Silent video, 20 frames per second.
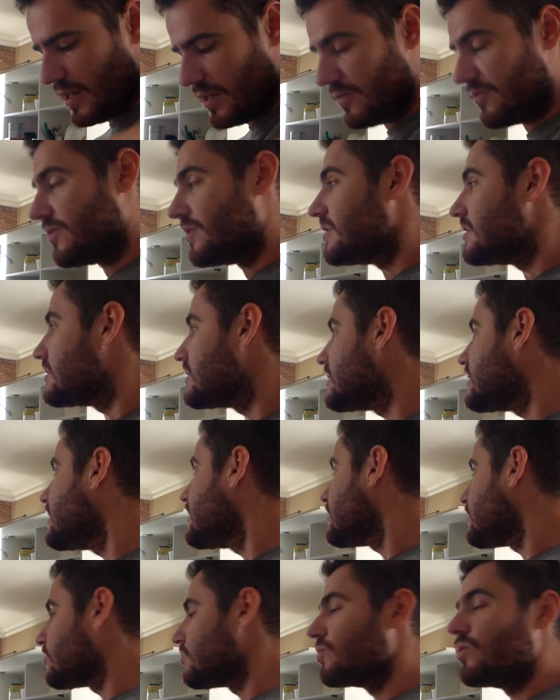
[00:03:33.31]
If it's
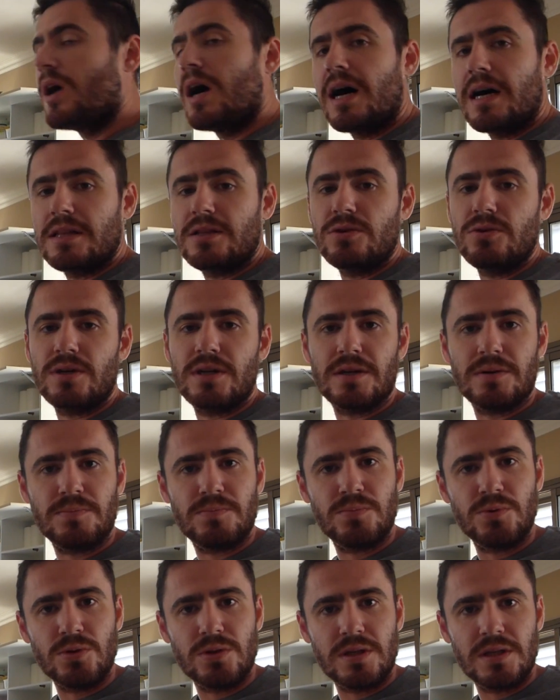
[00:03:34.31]
too hot, you
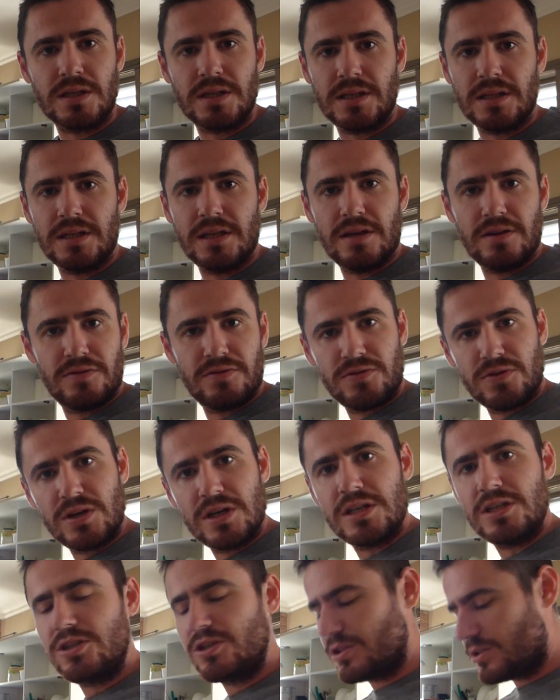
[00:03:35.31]
can put it in the
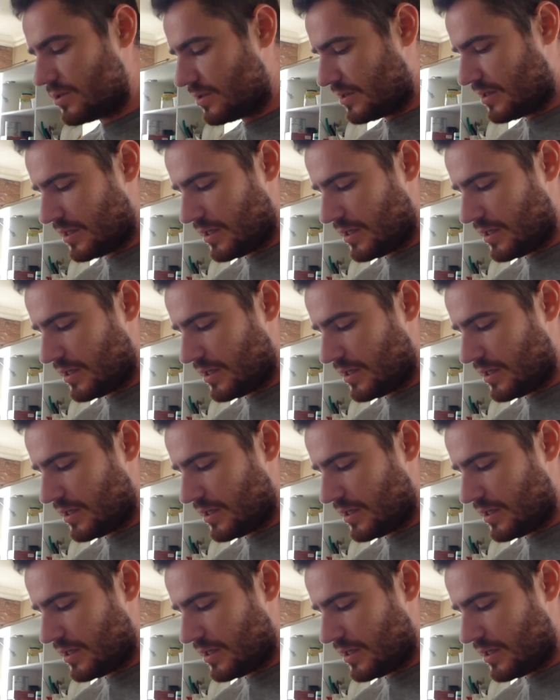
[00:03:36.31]
fridge.